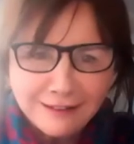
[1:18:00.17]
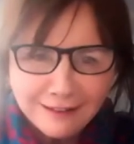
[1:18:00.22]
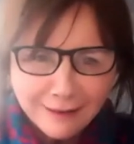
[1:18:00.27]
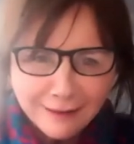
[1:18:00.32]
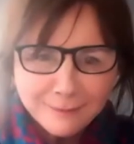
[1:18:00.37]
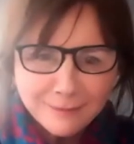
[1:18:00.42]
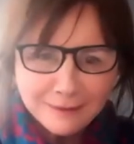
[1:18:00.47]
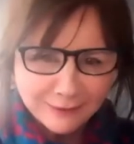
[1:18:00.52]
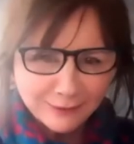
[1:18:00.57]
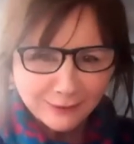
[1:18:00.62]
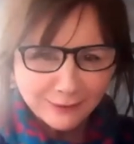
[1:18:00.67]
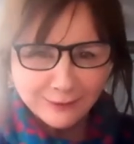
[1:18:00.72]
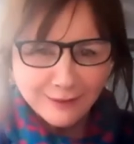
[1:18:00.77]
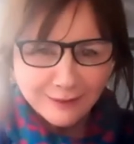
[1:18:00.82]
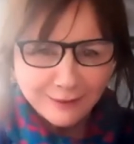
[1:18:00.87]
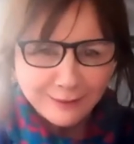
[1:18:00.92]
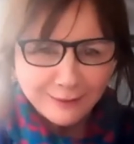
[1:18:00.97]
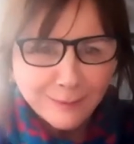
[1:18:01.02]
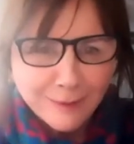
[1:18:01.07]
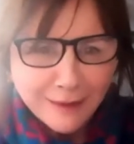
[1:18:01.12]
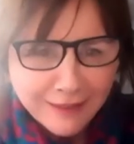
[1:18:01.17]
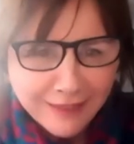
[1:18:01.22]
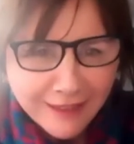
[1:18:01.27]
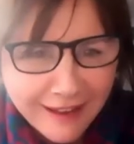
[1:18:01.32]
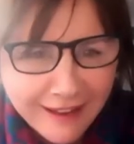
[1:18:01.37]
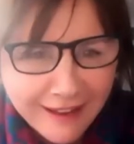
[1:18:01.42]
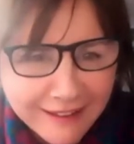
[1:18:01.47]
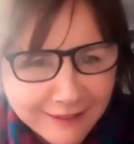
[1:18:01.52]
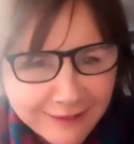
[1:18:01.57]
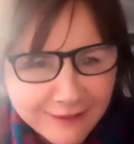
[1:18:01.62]
feeling a bit stressed by
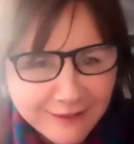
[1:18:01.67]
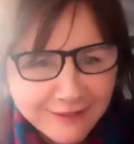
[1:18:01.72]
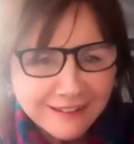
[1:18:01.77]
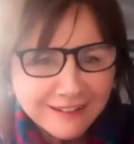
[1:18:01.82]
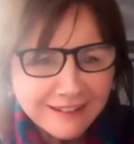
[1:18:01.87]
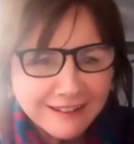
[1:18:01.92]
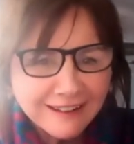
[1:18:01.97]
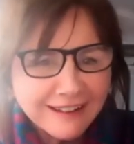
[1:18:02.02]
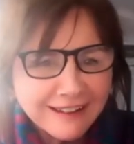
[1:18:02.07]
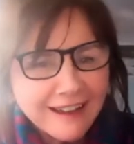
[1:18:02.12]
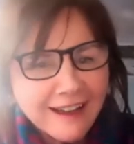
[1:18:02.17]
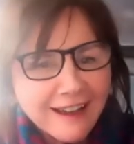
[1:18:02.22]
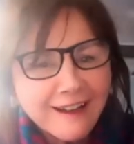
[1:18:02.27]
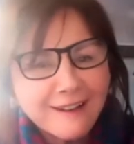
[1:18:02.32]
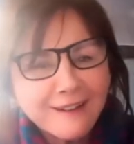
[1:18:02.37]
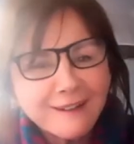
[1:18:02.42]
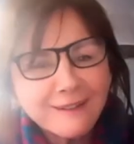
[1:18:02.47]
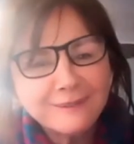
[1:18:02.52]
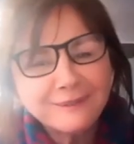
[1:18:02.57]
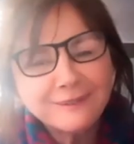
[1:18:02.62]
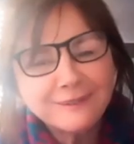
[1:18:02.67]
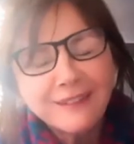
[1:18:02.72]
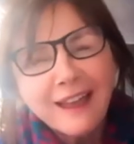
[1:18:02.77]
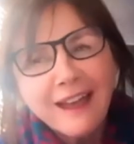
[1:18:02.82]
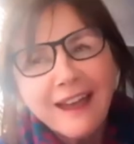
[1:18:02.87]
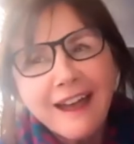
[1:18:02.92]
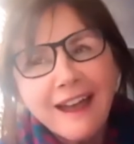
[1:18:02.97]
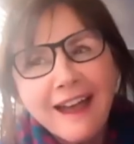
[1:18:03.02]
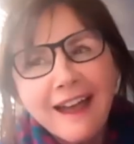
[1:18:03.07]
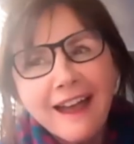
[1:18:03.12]
that already. Um,
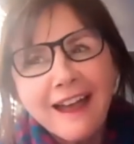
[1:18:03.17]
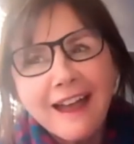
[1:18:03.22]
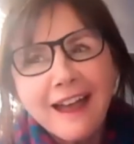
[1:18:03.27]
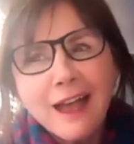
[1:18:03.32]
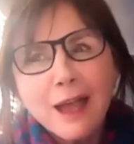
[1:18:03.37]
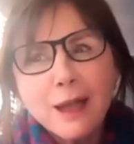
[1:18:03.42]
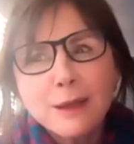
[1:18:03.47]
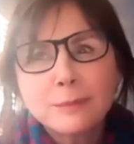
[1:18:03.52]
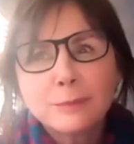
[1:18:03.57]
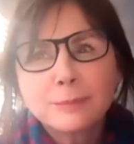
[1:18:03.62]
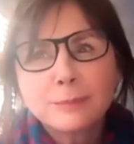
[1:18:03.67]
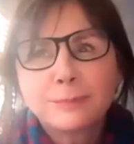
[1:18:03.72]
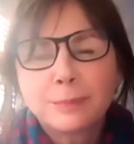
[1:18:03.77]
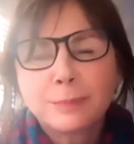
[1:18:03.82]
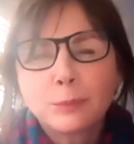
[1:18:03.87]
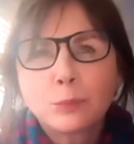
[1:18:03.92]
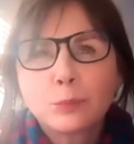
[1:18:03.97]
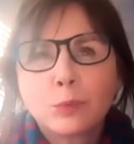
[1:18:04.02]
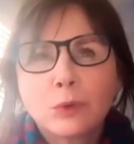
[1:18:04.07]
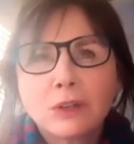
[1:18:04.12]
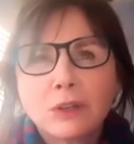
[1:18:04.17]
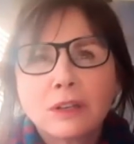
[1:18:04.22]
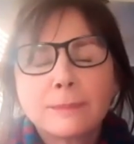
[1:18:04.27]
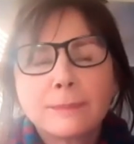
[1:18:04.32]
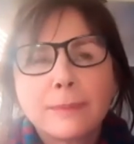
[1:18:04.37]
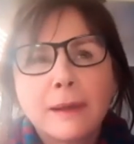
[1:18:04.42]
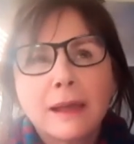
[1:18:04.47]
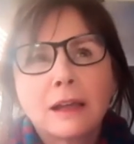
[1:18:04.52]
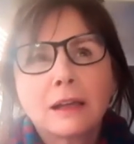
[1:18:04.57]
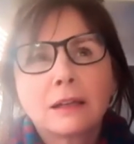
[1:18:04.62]
what
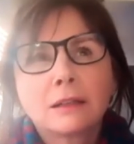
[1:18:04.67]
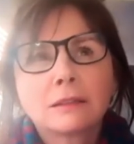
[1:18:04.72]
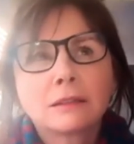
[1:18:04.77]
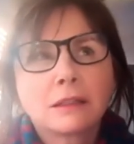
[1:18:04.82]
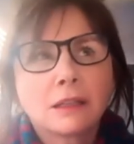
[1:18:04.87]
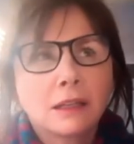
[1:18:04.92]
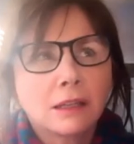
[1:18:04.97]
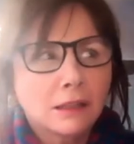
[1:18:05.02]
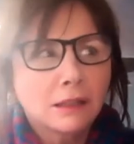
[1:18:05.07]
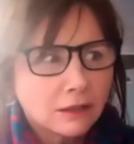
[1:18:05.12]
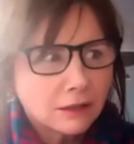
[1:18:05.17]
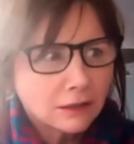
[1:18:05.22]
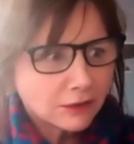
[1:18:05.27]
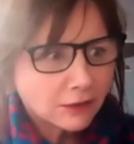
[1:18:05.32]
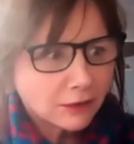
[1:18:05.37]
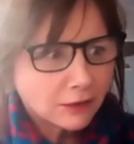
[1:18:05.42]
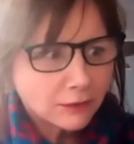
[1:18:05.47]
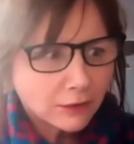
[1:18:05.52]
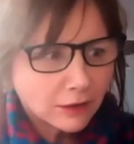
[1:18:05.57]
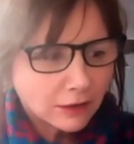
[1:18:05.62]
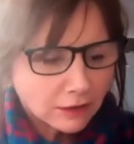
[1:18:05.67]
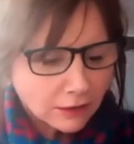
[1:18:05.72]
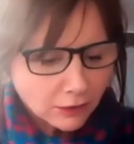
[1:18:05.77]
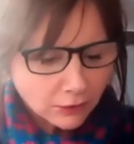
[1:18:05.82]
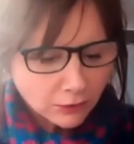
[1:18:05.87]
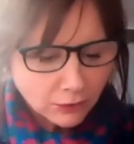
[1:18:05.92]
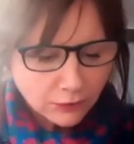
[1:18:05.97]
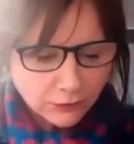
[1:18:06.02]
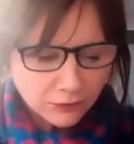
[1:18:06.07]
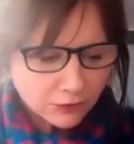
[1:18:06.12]
about so a
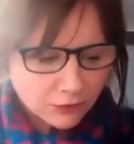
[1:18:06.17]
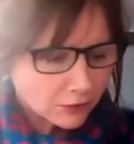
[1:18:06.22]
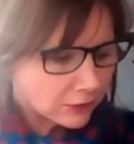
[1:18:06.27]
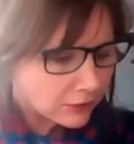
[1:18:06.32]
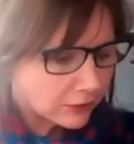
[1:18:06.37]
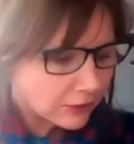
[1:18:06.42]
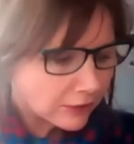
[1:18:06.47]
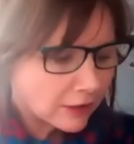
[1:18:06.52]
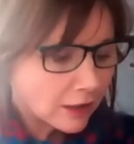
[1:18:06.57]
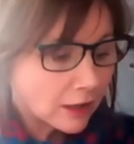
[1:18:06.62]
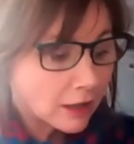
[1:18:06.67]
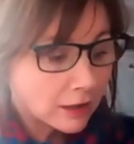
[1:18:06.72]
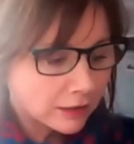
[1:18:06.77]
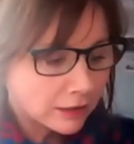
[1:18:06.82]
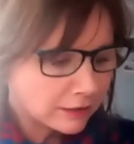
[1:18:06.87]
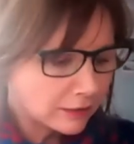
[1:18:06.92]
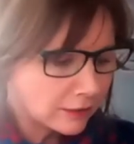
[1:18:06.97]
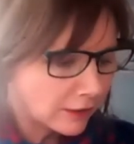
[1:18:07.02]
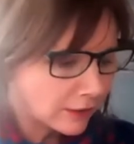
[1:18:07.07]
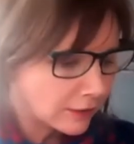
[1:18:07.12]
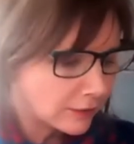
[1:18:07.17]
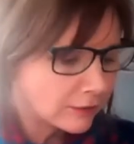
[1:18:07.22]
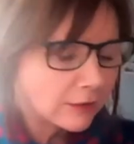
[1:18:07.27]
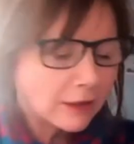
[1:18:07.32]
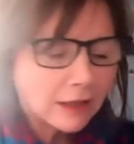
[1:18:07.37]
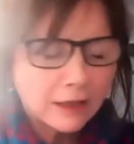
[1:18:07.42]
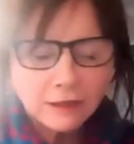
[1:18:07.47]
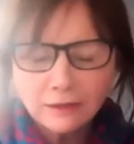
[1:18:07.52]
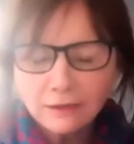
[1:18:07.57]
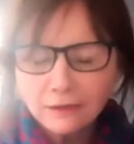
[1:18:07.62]
lot of children that I know
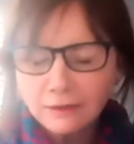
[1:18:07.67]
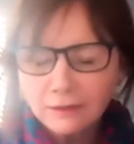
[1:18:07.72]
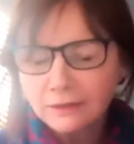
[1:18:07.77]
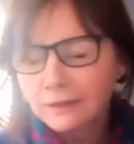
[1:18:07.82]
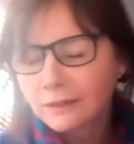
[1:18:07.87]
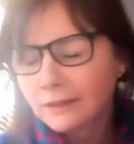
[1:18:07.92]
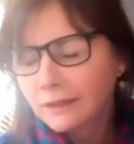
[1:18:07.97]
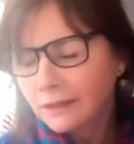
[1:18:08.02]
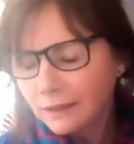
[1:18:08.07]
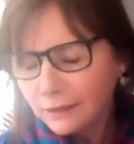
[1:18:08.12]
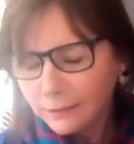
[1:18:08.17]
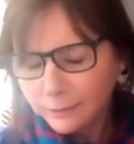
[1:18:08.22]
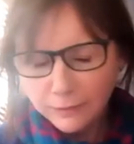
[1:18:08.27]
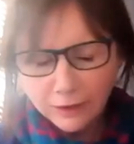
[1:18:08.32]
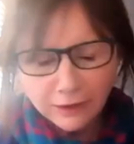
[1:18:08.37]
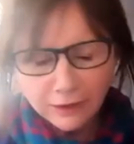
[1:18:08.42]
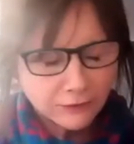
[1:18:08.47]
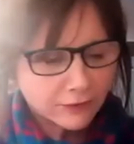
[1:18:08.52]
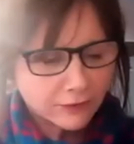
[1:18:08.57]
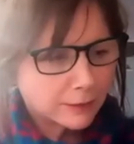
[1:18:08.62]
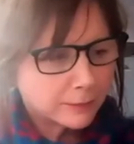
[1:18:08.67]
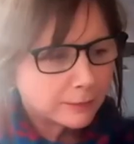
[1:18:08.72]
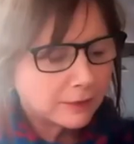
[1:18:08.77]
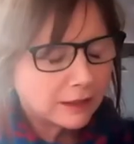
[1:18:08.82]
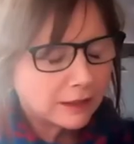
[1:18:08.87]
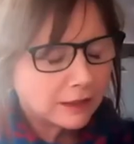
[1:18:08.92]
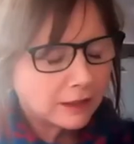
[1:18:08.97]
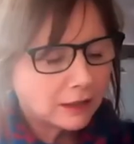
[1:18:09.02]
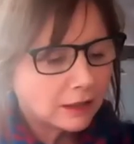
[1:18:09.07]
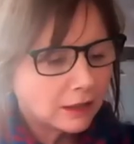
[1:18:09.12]
and in my
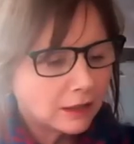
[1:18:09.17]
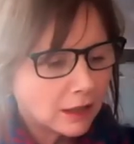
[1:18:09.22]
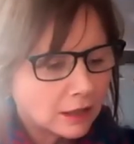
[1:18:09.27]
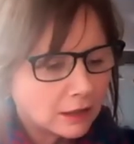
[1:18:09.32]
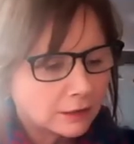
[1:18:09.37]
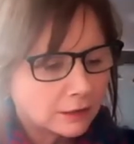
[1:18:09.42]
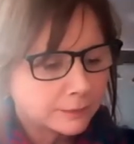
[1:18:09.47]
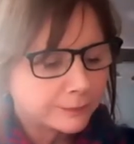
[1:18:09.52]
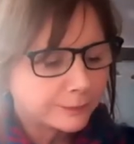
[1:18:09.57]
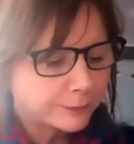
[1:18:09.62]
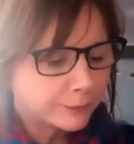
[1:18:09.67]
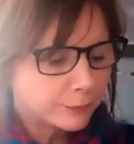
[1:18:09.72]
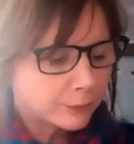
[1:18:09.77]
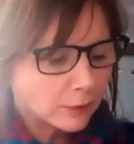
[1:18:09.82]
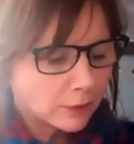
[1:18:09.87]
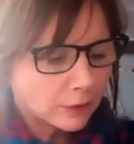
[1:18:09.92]
family, um,